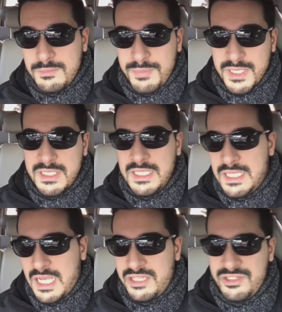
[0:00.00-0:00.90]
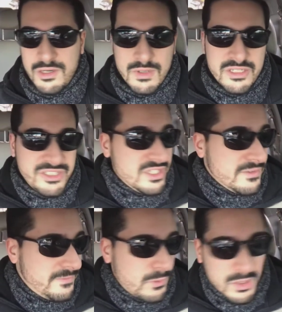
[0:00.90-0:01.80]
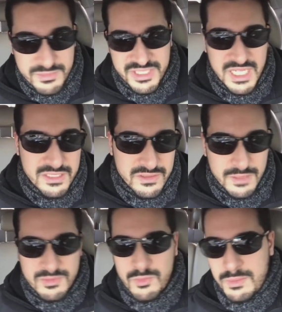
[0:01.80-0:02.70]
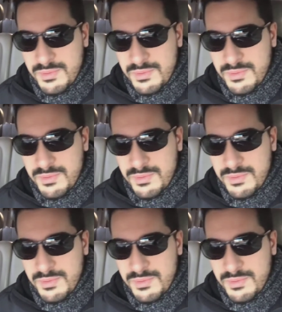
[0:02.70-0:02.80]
but as always, a forum is not your number 1